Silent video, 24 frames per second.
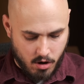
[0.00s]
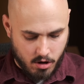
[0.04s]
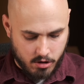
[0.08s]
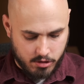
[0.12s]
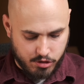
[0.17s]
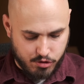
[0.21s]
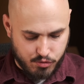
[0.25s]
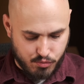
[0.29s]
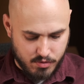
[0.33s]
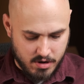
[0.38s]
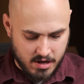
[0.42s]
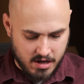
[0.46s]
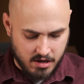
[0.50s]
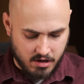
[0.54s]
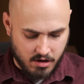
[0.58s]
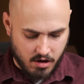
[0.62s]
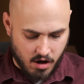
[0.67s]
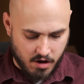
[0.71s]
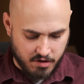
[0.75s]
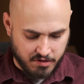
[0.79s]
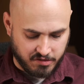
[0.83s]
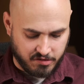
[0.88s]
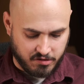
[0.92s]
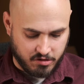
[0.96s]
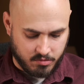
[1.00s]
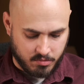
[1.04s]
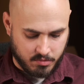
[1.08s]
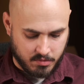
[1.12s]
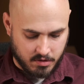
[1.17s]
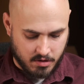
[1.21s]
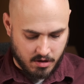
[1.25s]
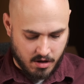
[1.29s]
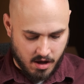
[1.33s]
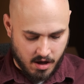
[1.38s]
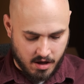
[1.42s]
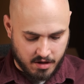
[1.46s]
are 3 custom
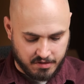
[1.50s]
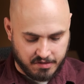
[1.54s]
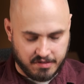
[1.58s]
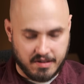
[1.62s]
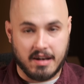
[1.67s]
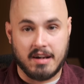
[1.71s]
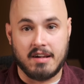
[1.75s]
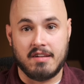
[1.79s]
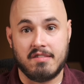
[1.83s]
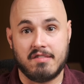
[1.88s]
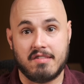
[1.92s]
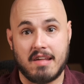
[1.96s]
settings,